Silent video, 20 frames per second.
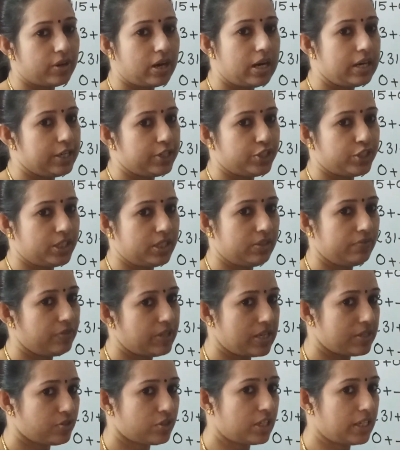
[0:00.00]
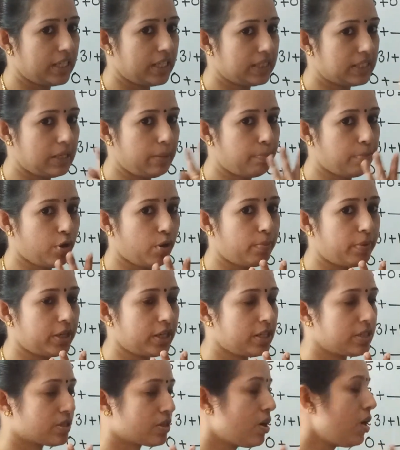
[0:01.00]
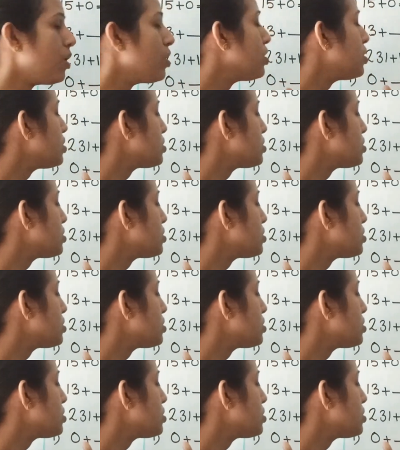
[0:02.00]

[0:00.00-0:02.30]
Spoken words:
addition. We have studied 3 properties now.